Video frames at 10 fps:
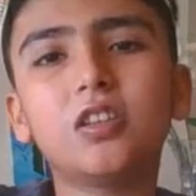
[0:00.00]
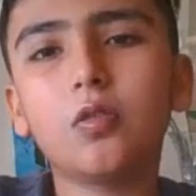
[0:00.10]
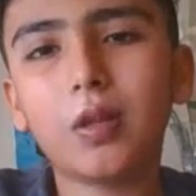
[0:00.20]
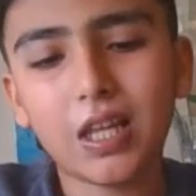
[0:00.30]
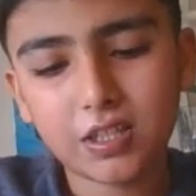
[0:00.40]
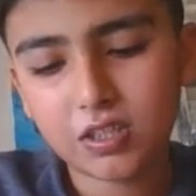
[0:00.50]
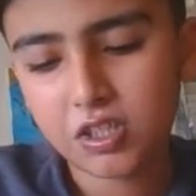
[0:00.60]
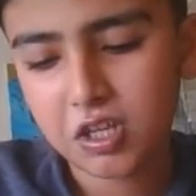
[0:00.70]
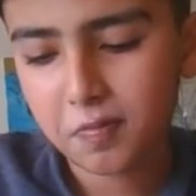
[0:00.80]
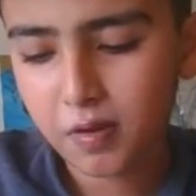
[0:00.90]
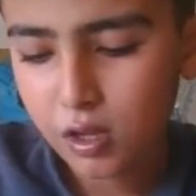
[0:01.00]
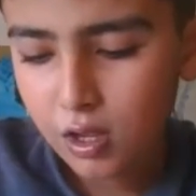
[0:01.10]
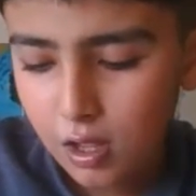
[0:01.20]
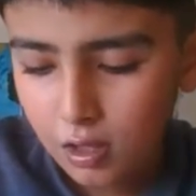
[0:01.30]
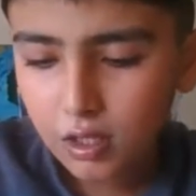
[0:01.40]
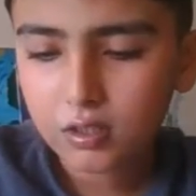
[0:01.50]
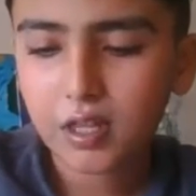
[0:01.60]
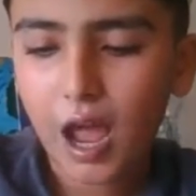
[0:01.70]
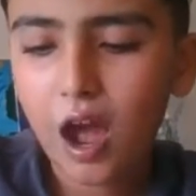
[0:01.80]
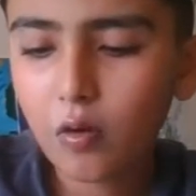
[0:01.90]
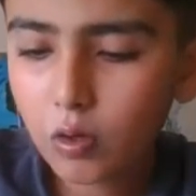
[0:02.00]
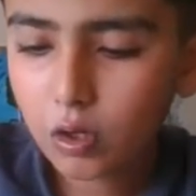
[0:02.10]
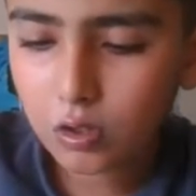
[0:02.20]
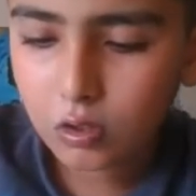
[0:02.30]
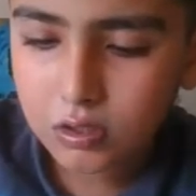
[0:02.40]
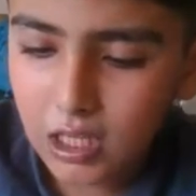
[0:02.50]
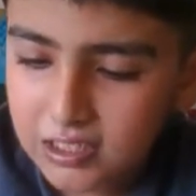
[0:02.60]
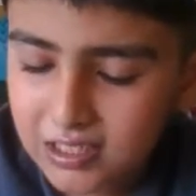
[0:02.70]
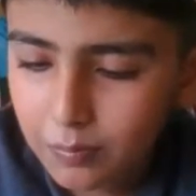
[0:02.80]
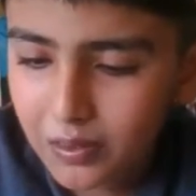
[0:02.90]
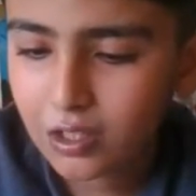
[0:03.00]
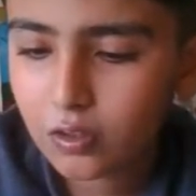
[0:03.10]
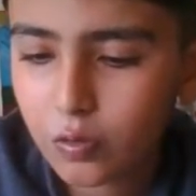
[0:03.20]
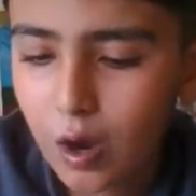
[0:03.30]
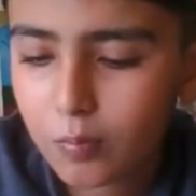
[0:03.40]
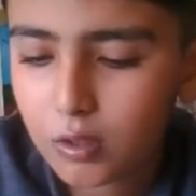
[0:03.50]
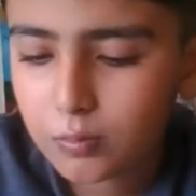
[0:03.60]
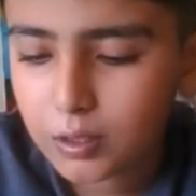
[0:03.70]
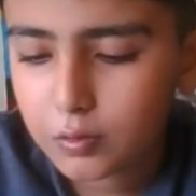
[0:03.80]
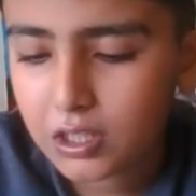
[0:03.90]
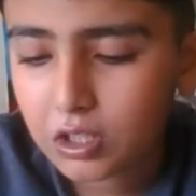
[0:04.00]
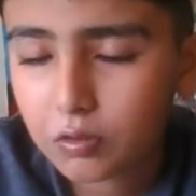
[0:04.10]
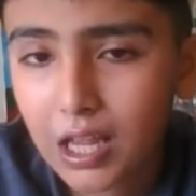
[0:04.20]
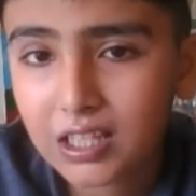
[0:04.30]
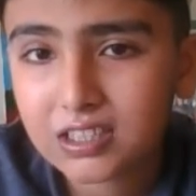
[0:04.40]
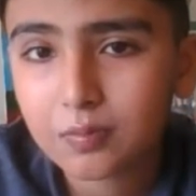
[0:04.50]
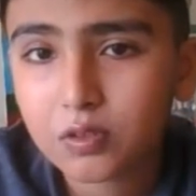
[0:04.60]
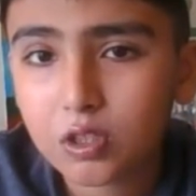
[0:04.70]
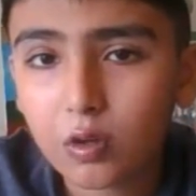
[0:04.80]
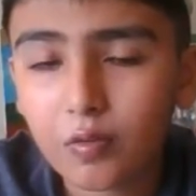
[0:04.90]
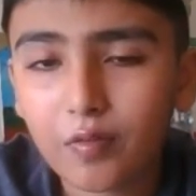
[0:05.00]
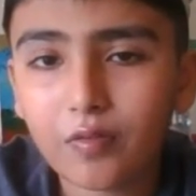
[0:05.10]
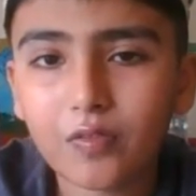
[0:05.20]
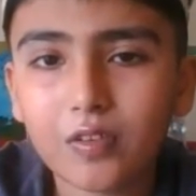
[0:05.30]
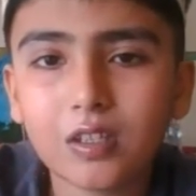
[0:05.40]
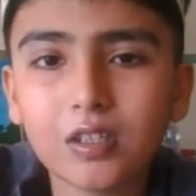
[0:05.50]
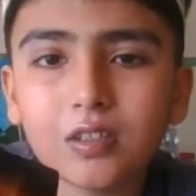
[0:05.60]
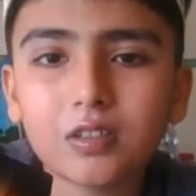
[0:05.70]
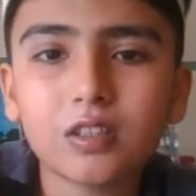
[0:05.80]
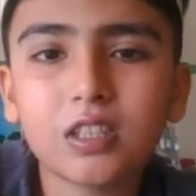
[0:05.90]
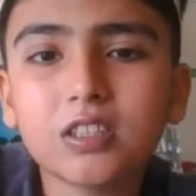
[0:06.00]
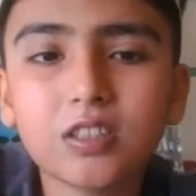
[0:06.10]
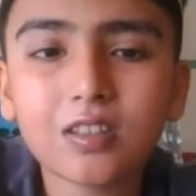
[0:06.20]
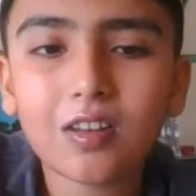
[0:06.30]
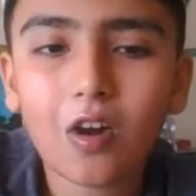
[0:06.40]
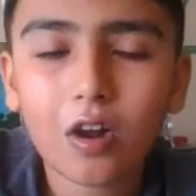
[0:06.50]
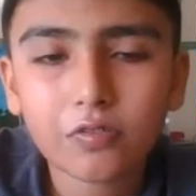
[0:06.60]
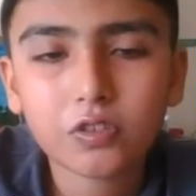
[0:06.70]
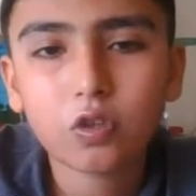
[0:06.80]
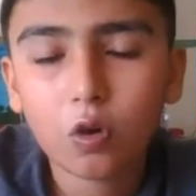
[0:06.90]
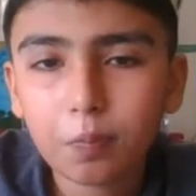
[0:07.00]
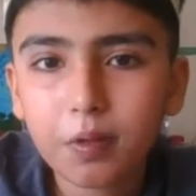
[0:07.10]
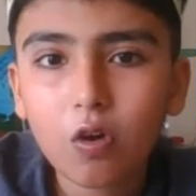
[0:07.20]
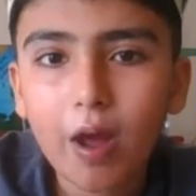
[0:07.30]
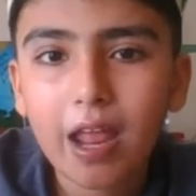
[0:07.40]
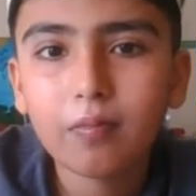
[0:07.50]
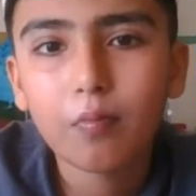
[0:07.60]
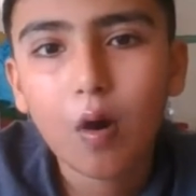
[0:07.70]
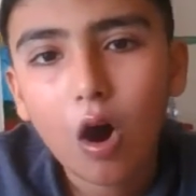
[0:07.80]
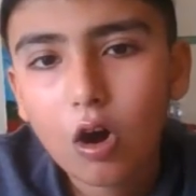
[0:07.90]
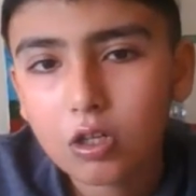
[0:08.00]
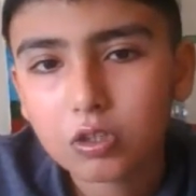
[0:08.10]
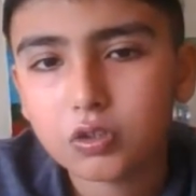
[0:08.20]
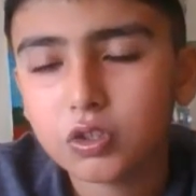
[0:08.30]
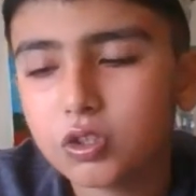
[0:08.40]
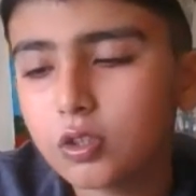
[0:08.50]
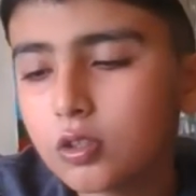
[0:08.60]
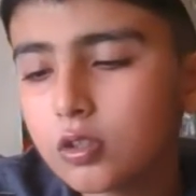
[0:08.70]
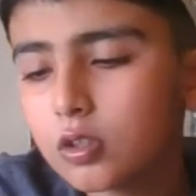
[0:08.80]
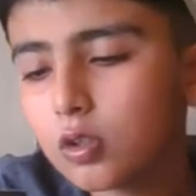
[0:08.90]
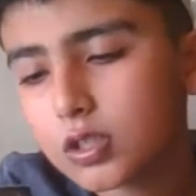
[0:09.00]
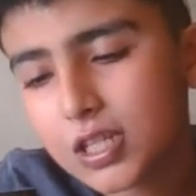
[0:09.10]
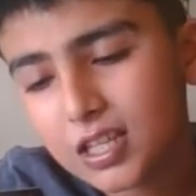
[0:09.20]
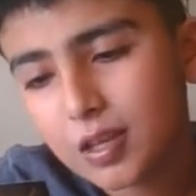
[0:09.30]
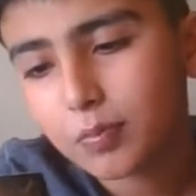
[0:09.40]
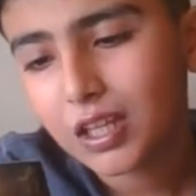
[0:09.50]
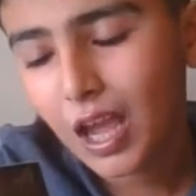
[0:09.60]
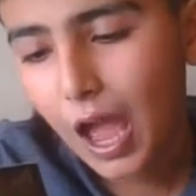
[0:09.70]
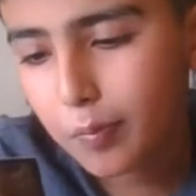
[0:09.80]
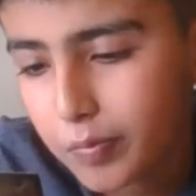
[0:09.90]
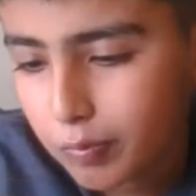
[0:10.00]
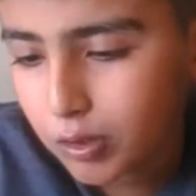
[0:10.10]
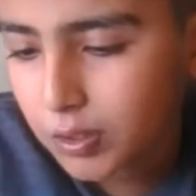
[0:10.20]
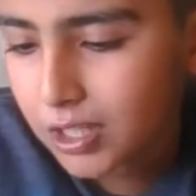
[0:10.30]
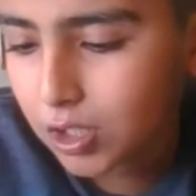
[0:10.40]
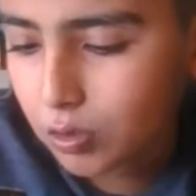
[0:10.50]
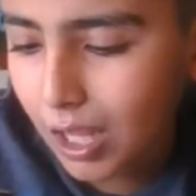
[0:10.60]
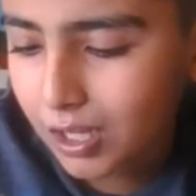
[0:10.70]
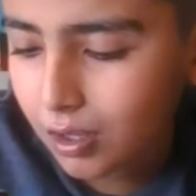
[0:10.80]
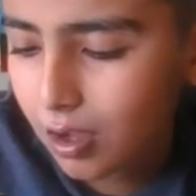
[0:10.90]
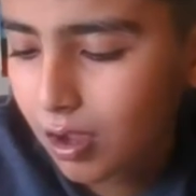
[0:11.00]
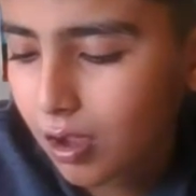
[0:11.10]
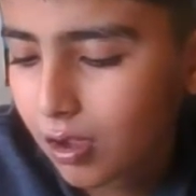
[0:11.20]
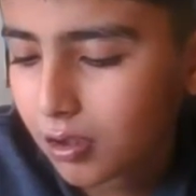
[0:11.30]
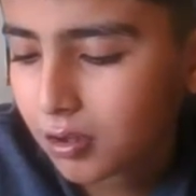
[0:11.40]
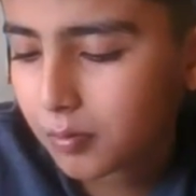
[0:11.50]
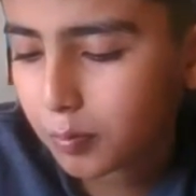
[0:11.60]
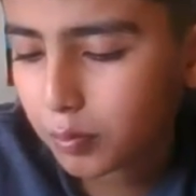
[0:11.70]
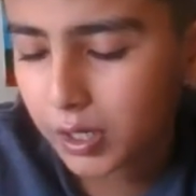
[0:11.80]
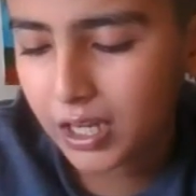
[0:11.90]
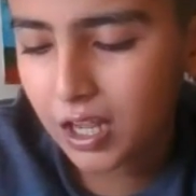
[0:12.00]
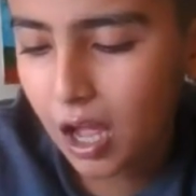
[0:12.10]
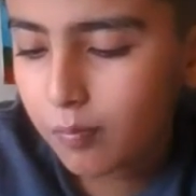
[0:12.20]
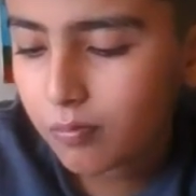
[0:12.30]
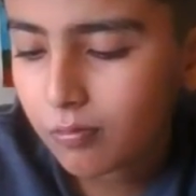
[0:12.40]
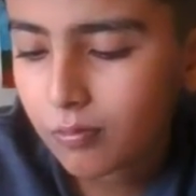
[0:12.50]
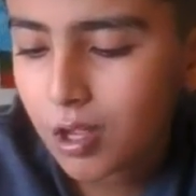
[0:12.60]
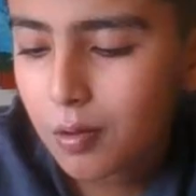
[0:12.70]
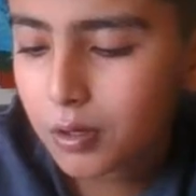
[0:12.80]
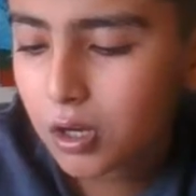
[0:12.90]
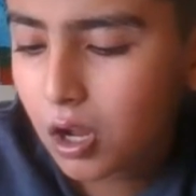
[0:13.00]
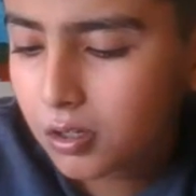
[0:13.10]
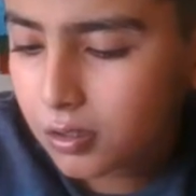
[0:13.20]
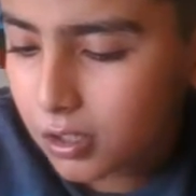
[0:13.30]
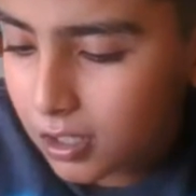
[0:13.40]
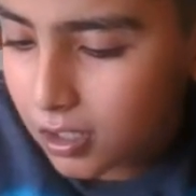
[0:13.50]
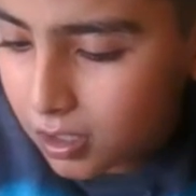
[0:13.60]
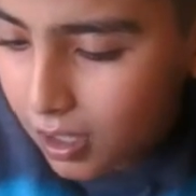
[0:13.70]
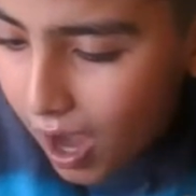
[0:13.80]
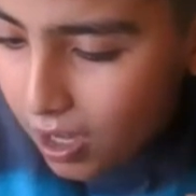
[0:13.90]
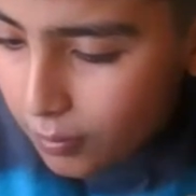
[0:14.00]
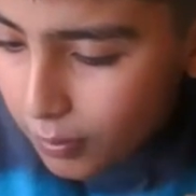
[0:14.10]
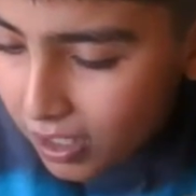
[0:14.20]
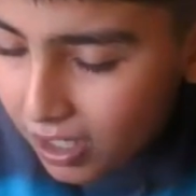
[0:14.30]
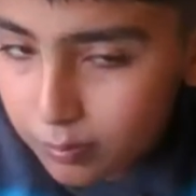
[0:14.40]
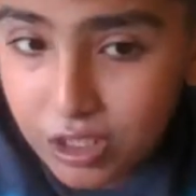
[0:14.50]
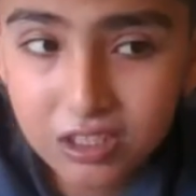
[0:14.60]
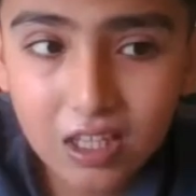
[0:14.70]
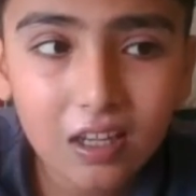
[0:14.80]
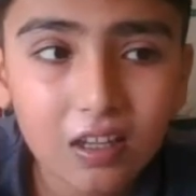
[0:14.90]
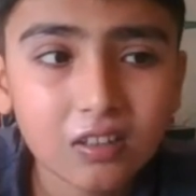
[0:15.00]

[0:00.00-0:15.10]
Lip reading: is in the relationship. The Tower looks like something crumbled between you, like some sort of... This is a card of Scorpio and Mars. Looks like something happened between you, like a breakup, but not dire breakup, just